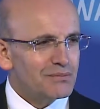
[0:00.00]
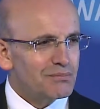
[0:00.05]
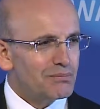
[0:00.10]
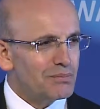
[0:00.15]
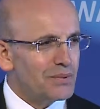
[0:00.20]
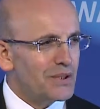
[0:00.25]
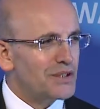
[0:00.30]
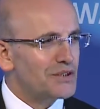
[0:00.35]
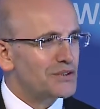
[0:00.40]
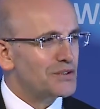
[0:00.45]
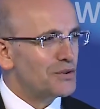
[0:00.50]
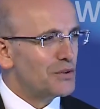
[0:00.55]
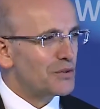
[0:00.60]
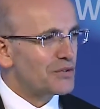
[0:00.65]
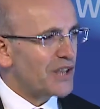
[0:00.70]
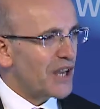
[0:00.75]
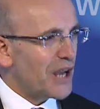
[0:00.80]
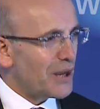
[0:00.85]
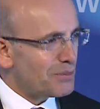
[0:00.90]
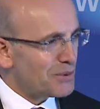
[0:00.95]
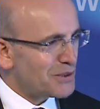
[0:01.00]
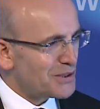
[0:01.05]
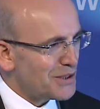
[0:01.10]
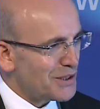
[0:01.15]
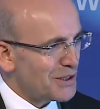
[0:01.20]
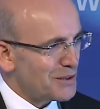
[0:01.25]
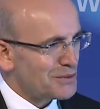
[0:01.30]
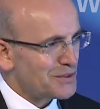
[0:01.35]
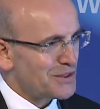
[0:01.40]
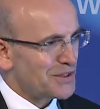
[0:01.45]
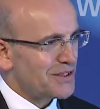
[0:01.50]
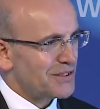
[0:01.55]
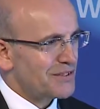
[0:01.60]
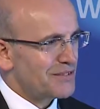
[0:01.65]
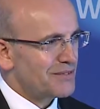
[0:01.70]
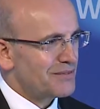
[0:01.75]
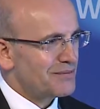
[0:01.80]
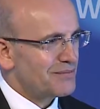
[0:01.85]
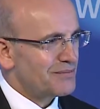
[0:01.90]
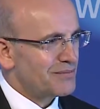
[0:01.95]
Plenty of capital out there.
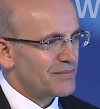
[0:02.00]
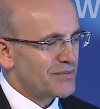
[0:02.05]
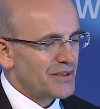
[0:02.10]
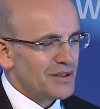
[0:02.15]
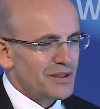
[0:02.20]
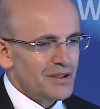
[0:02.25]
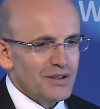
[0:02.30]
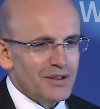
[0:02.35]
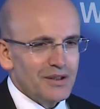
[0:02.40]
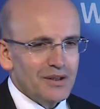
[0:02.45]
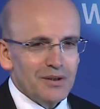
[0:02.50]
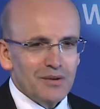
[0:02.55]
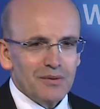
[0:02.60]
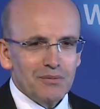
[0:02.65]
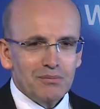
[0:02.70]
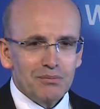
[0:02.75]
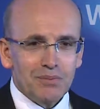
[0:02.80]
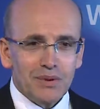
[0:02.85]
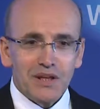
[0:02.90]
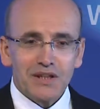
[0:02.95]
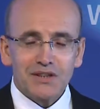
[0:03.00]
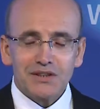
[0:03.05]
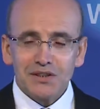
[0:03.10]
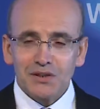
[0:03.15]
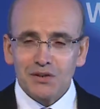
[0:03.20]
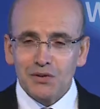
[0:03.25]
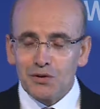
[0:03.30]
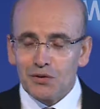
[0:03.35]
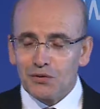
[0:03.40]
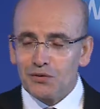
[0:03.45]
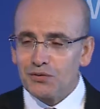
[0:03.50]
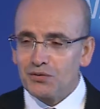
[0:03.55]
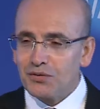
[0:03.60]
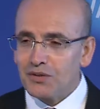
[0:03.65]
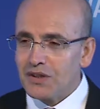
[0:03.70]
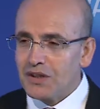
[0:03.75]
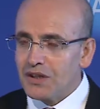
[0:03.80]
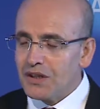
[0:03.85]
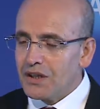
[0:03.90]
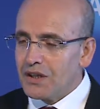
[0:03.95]
Plenty of,
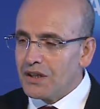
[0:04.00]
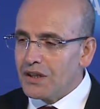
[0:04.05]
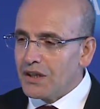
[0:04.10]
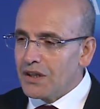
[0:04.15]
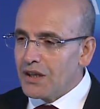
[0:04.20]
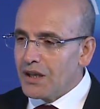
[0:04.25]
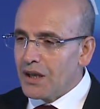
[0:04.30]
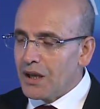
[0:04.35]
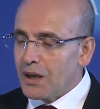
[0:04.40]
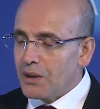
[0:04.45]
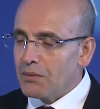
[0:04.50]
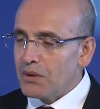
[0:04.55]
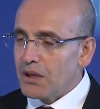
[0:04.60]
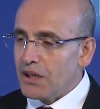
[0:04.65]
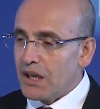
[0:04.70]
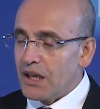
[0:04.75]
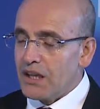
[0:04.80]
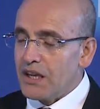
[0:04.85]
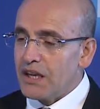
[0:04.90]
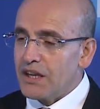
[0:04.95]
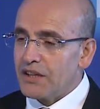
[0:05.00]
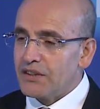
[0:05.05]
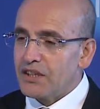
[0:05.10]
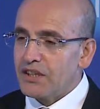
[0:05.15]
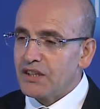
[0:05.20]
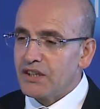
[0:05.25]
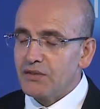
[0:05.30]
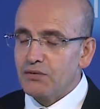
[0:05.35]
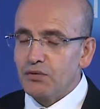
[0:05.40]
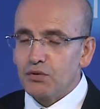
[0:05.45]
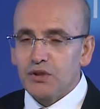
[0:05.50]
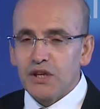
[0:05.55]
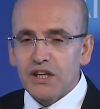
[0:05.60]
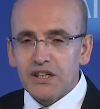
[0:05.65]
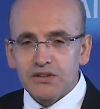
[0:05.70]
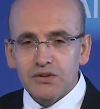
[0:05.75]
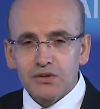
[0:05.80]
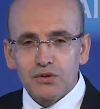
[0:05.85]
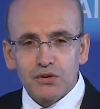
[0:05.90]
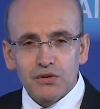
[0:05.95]
and I think
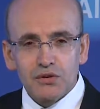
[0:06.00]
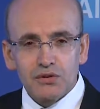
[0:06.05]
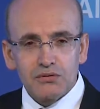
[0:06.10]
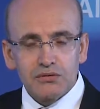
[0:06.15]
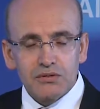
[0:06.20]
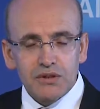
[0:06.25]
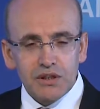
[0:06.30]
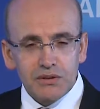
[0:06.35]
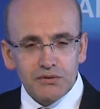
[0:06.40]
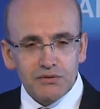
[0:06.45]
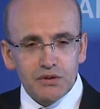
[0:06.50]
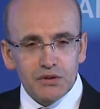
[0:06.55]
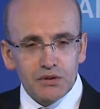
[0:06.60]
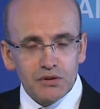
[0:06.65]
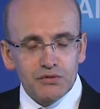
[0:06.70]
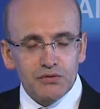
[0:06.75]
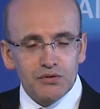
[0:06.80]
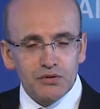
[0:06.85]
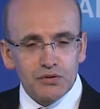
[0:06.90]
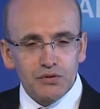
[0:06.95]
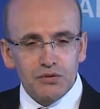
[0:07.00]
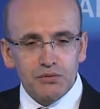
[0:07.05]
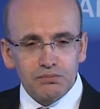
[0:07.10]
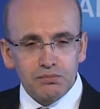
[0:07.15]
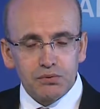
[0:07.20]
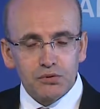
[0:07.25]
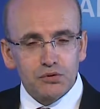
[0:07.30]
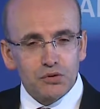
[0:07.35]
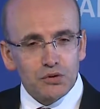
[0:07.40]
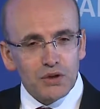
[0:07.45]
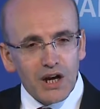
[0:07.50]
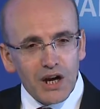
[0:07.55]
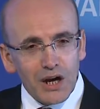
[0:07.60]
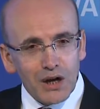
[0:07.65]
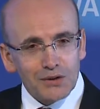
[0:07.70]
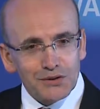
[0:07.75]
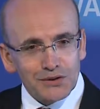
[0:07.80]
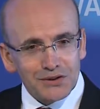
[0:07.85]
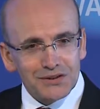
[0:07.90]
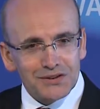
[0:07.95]
if you put your
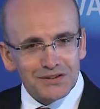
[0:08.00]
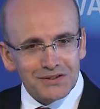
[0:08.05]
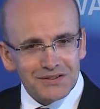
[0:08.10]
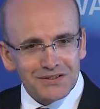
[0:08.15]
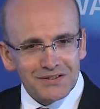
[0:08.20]
house